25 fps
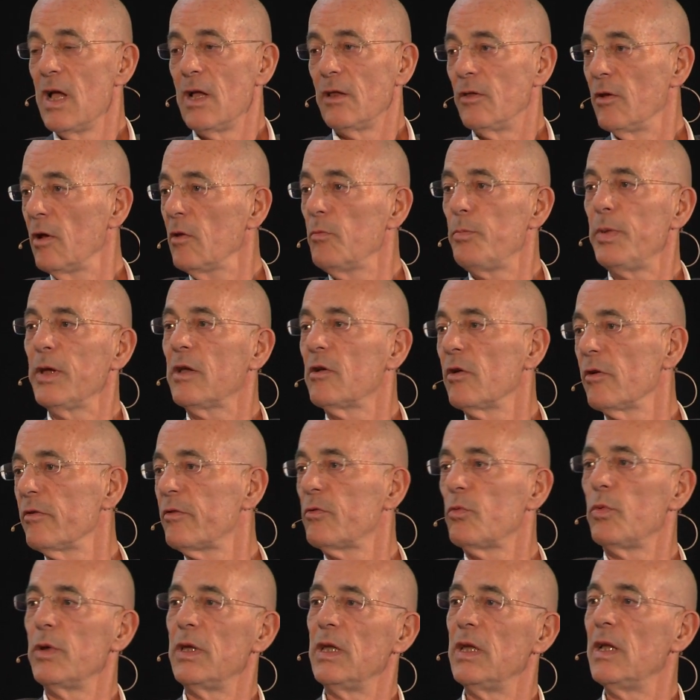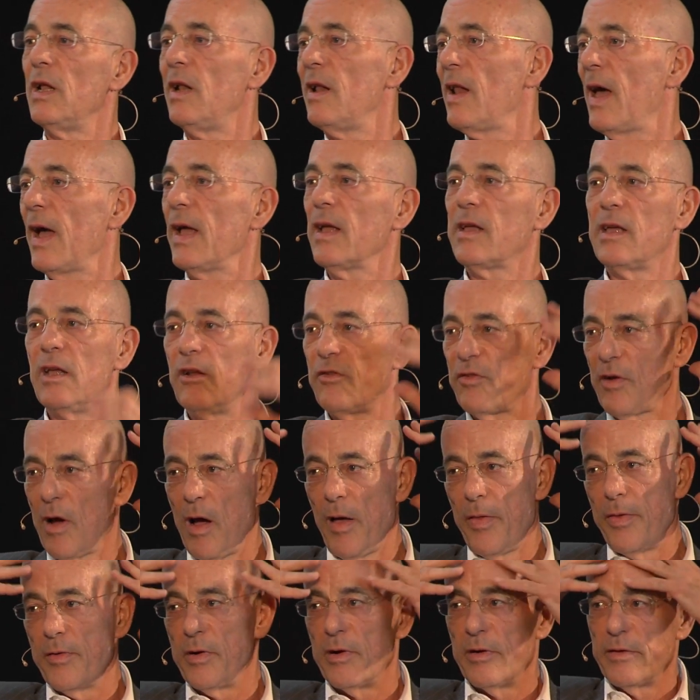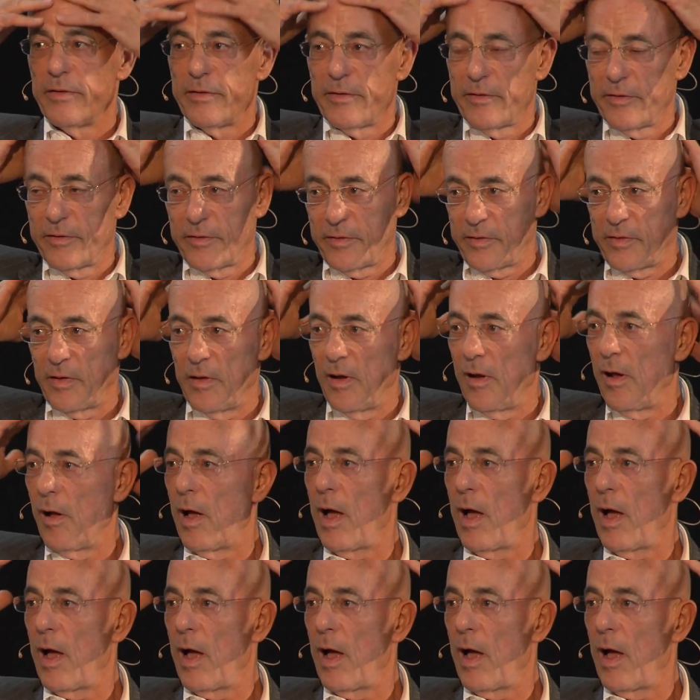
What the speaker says: not because we like each other's